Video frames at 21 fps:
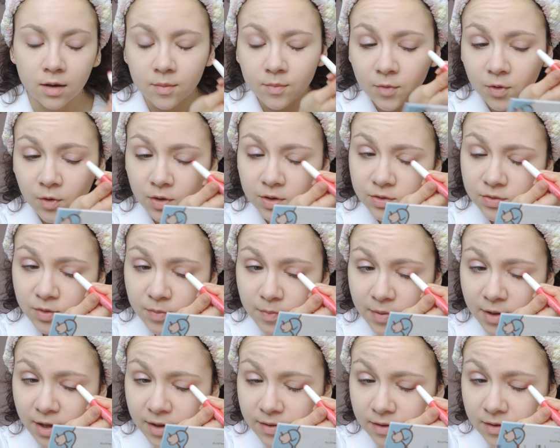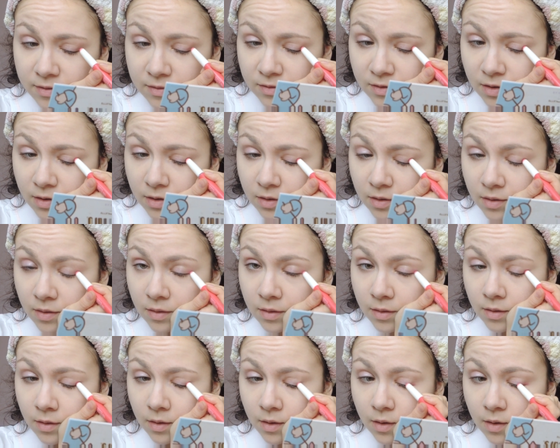I'm going to apply this
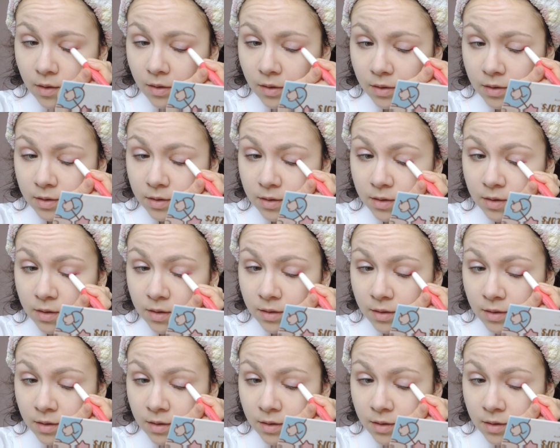on